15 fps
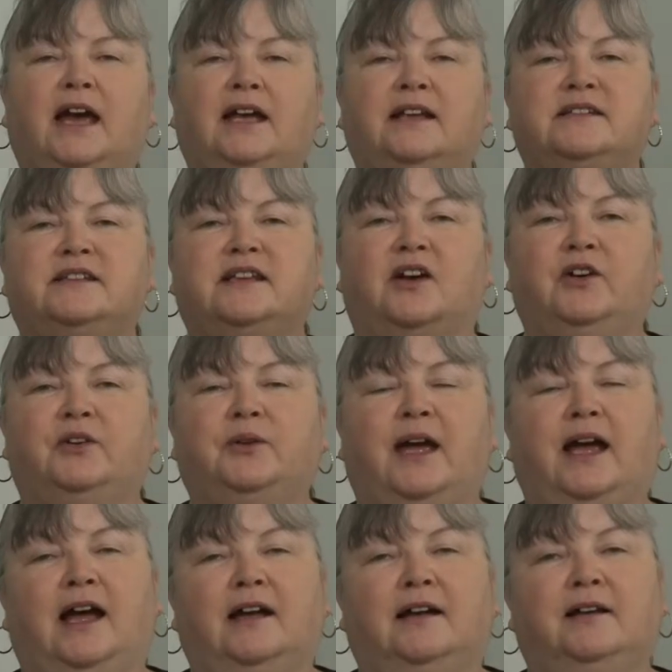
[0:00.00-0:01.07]
So
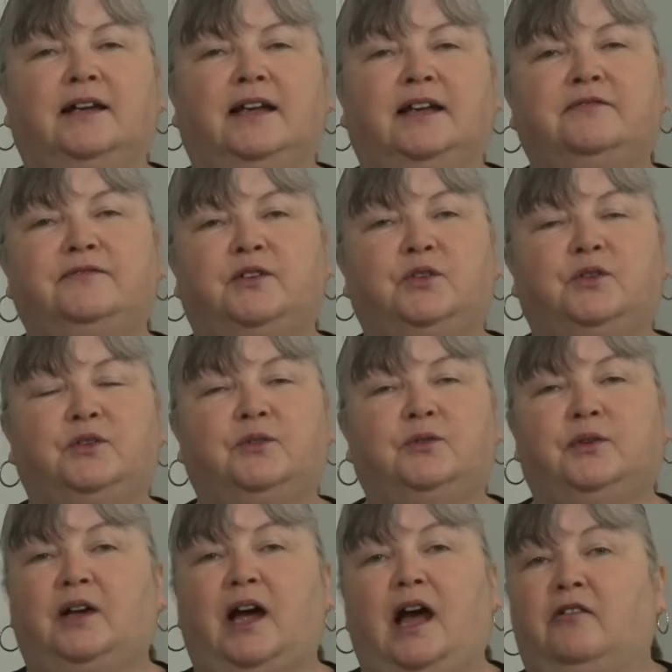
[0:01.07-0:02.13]
if you
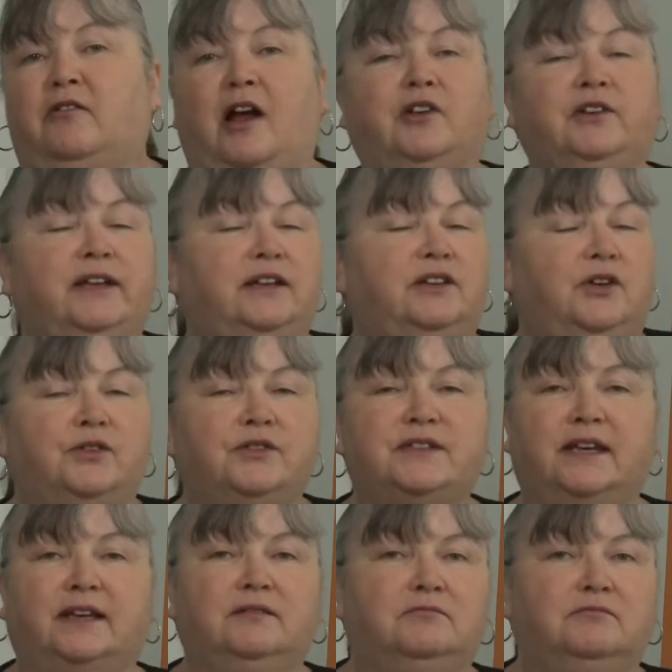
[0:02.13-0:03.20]
are only
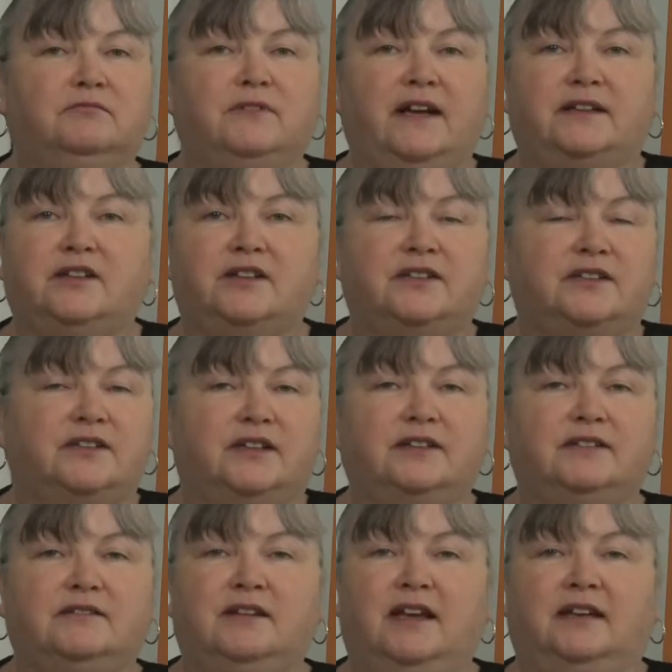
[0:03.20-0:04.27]
using registered
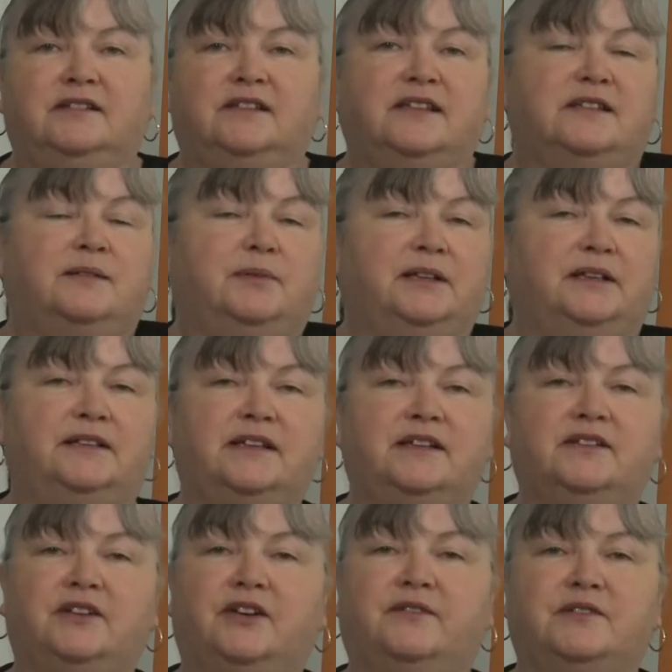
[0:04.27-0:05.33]
disability
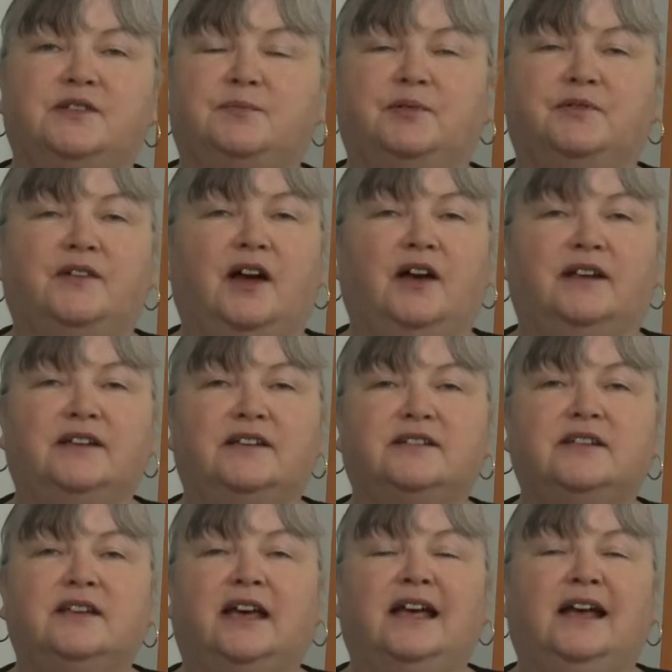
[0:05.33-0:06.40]
service providers,
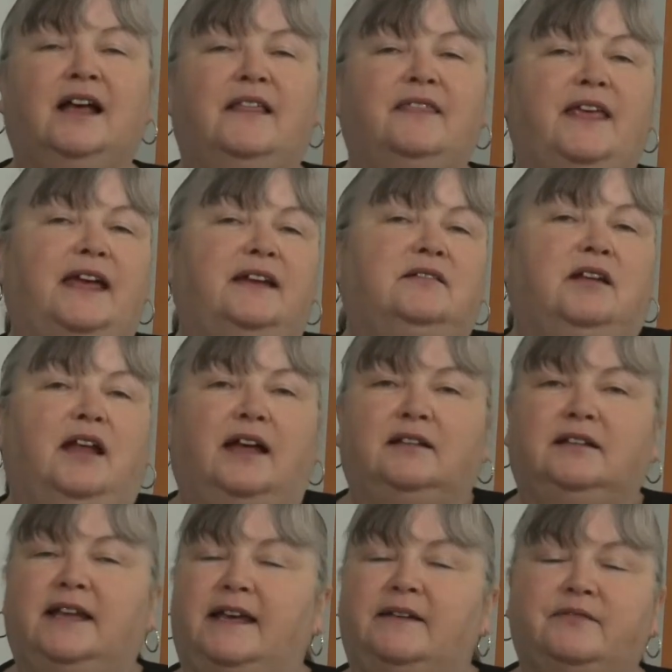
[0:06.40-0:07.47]
then
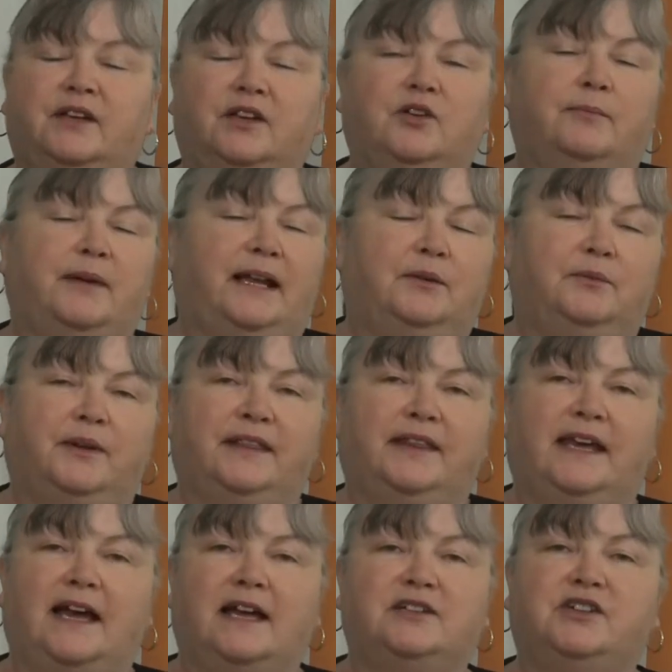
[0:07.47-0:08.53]
leaving your money with the
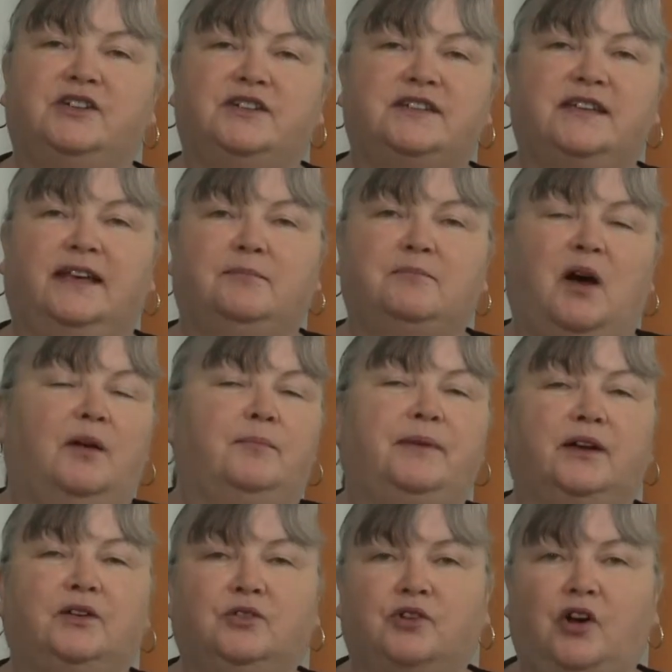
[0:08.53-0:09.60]
agency might be
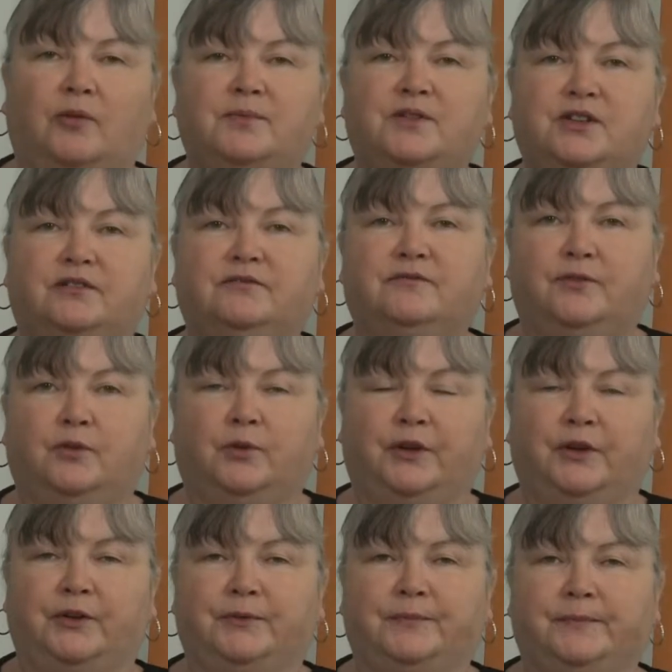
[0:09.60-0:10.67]
a good option for
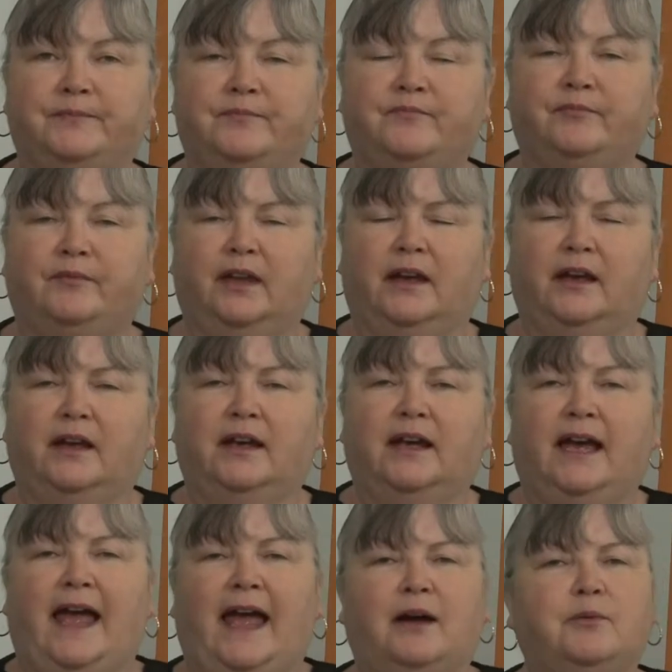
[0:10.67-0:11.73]
you.
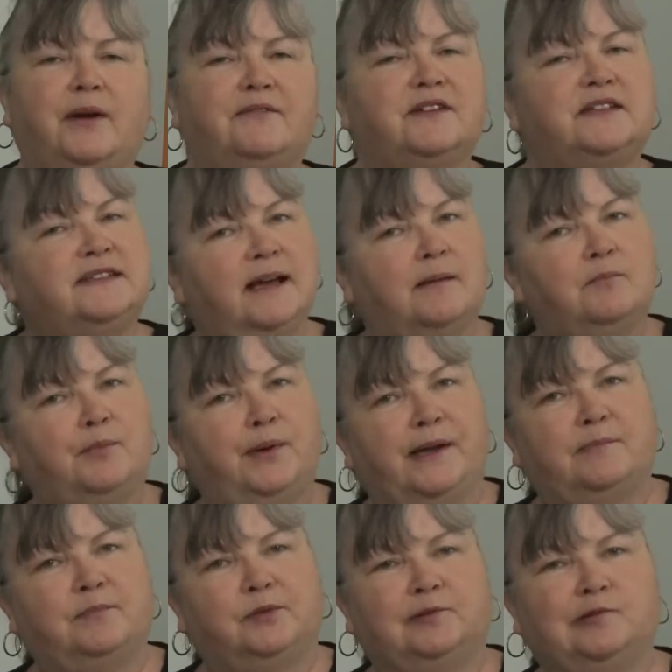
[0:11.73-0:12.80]
However, some
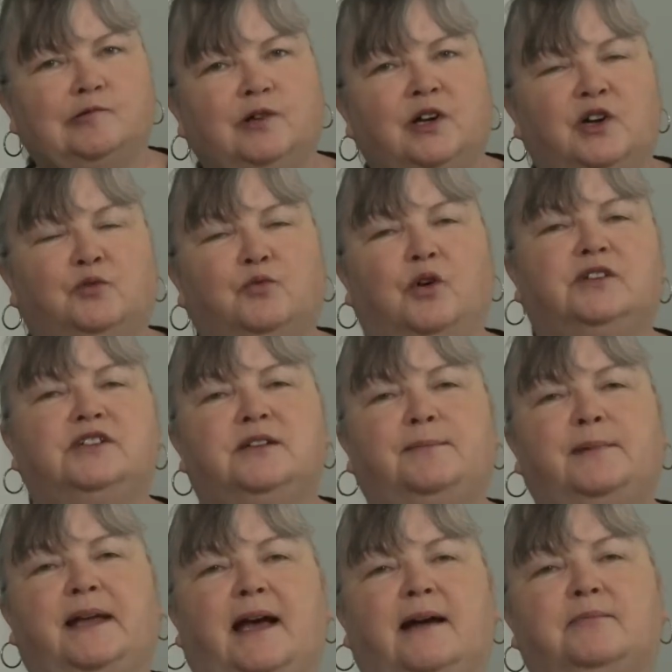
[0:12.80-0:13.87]
people want to
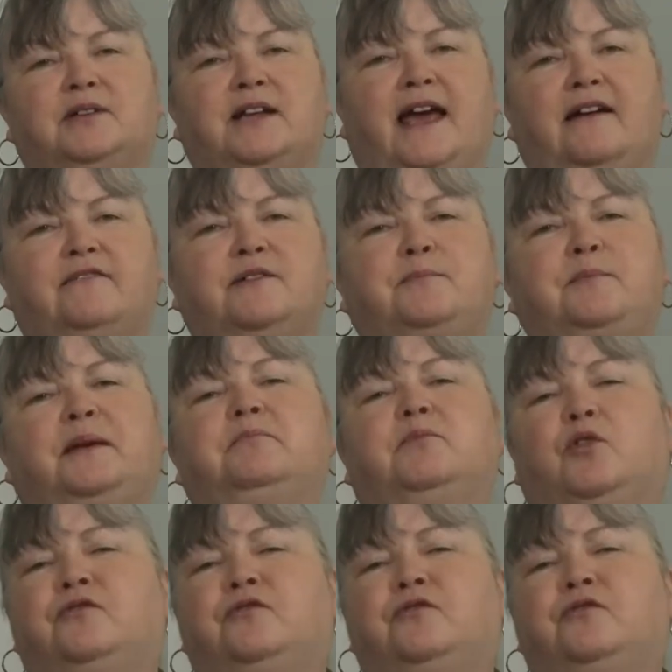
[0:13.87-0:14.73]
be able to have a bit more